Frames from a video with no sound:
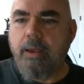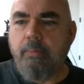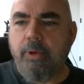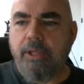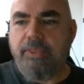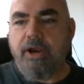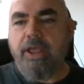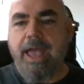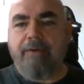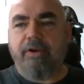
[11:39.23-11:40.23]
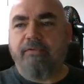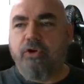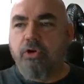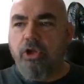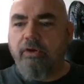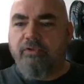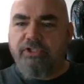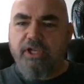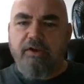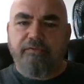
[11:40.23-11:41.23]
but there you have it. If you're looking for
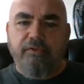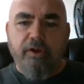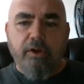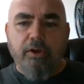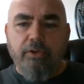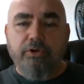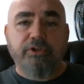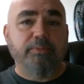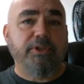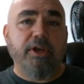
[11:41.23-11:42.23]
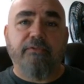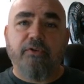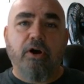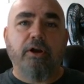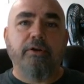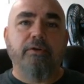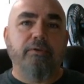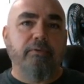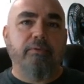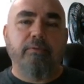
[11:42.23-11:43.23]
stuff, there's some stuff on
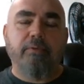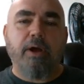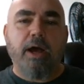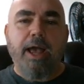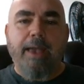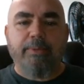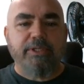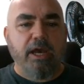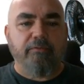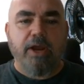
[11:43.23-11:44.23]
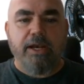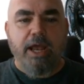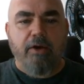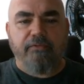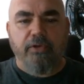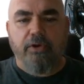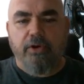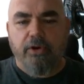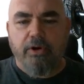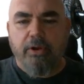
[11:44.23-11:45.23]
Amazon right now for their